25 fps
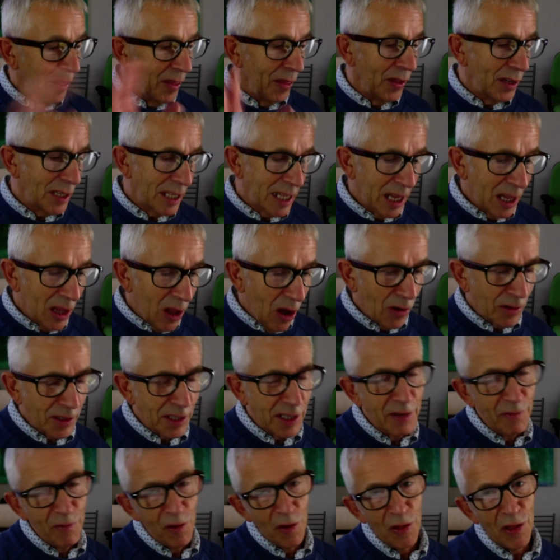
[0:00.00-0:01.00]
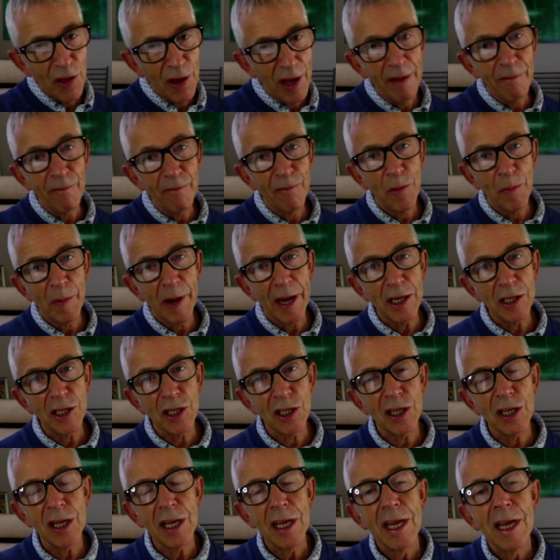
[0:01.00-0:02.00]
There's lots of other
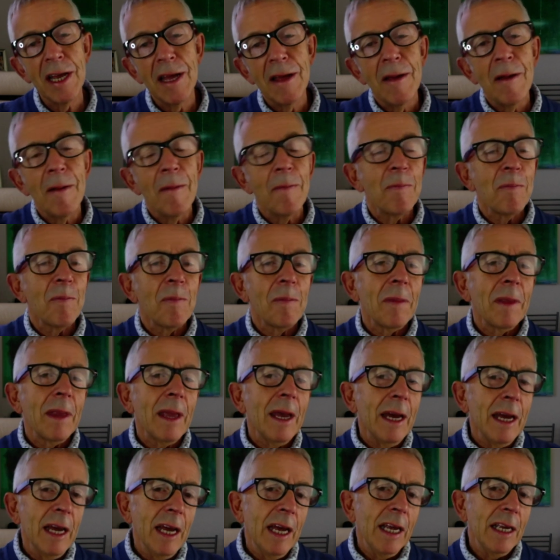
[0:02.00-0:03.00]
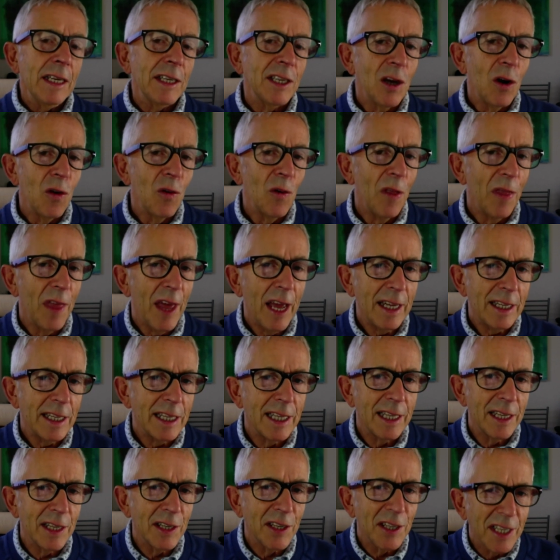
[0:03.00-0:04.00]
information. So
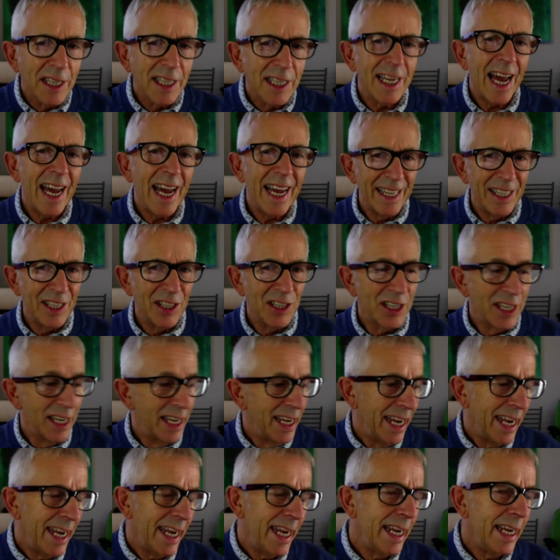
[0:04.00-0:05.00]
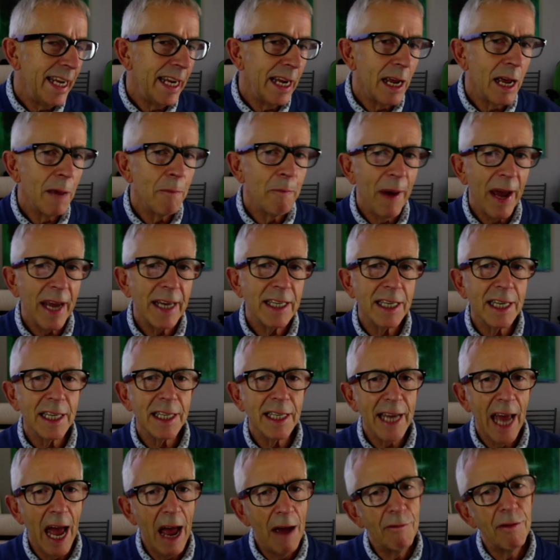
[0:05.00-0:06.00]
that's the science, and he
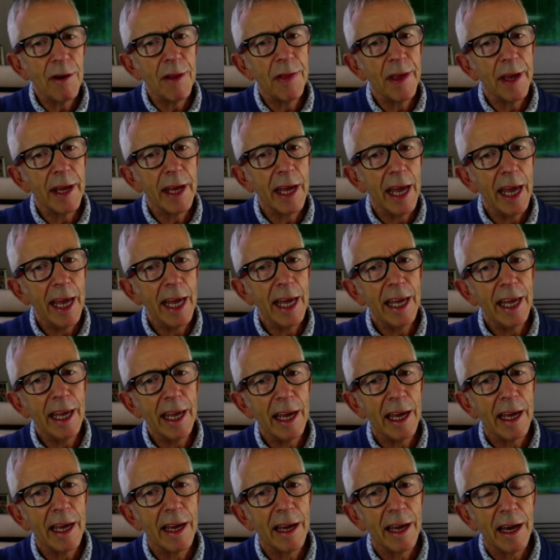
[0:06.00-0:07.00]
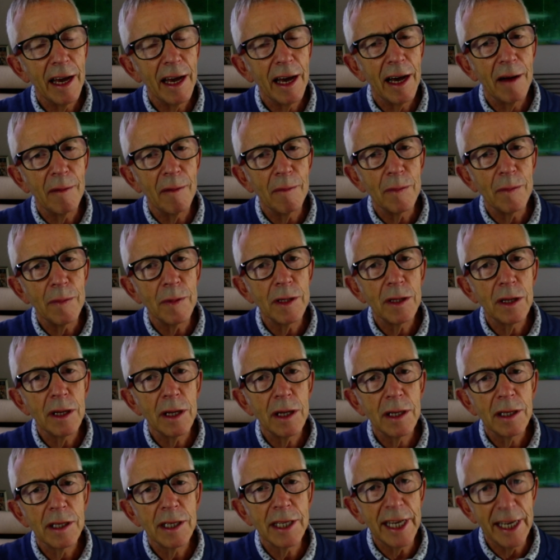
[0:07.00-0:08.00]
bases everything he
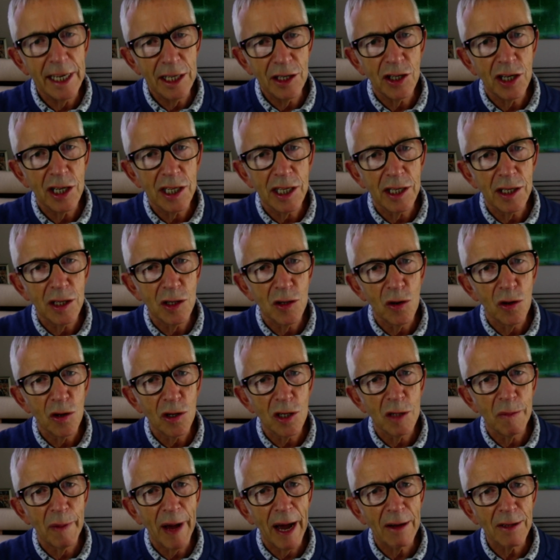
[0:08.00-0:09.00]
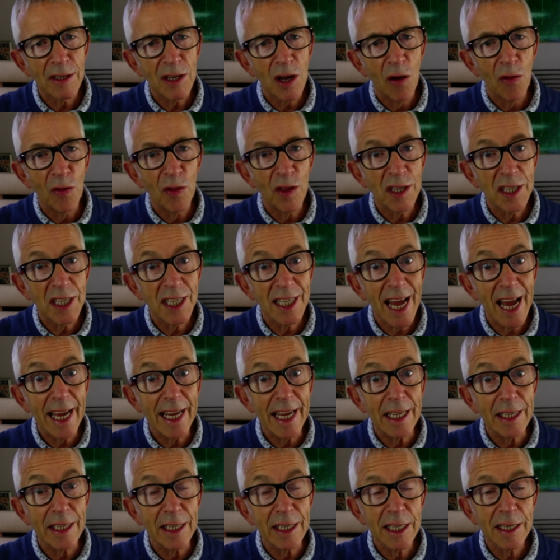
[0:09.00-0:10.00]
teaches and talks about on the
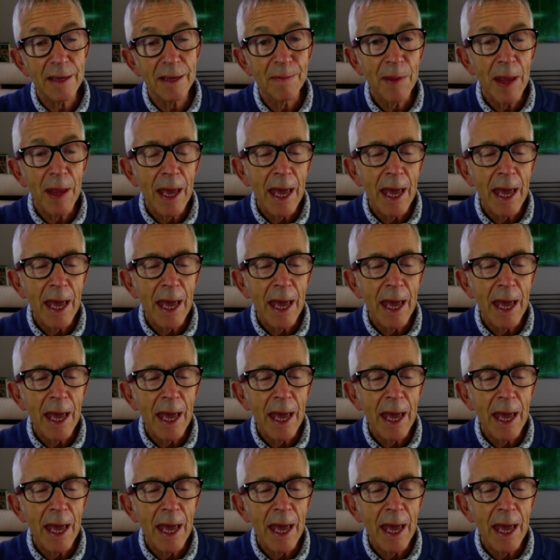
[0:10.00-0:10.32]
science.